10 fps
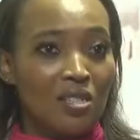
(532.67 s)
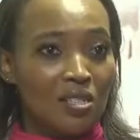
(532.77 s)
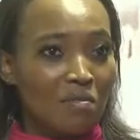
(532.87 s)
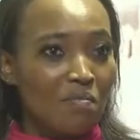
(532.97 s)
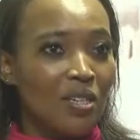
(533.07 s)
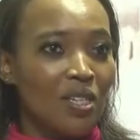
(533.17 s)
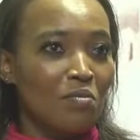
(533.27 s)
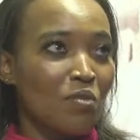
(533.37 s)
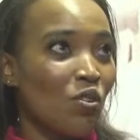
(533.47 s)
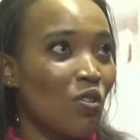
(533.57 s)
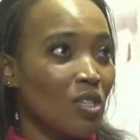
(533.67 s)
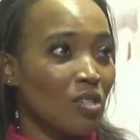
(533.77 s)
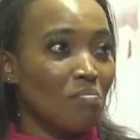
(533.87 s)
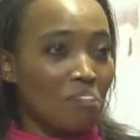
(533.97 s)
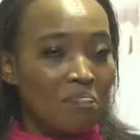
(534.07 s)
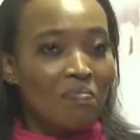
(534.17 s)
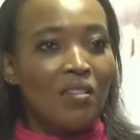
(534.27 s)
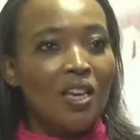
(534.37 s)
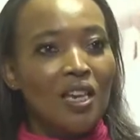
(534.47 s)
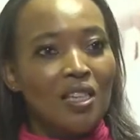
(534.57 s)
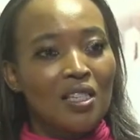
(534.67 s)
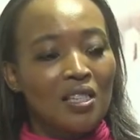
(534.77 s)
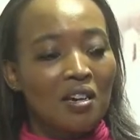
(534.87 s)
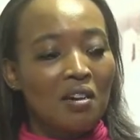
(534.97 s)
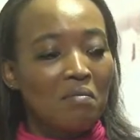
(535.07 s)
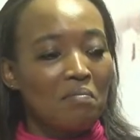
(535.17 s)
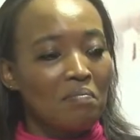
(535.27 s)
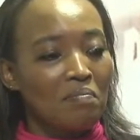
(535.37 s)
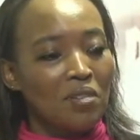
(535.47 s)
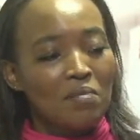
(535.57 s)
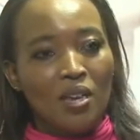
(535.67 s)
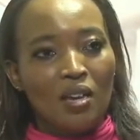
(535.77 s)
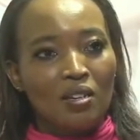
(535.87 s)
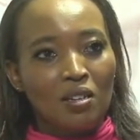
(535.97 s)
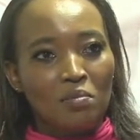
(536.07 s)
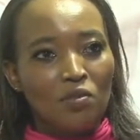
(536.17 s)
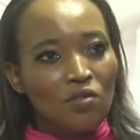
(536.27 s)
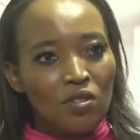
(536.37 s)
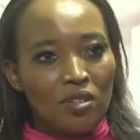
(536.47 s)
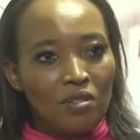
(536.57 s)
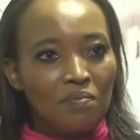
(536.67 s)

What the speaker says: is the best, because it's maybe unkept food.